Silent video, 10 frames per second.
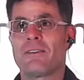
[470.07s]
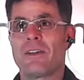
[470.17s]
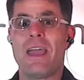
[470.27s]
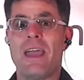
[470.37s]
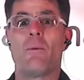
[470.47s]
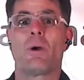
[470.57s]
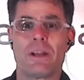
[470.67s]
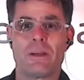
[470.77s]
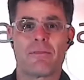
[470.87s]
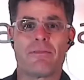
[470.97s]
said, hey, we're
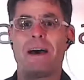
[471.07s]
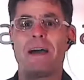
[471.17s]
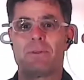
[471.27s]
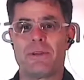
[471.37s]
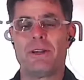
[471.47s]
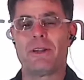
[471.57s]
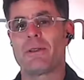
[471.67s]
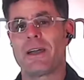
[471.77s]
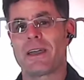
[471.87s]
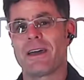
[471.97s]
going to provide,
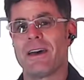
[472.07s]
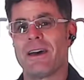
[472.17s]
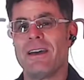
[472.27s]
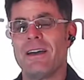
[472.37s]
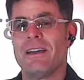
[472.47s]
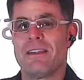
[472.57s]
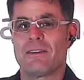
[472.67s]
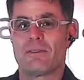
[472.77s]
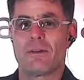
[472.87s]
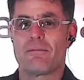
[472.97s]

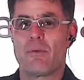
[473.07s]
this sort of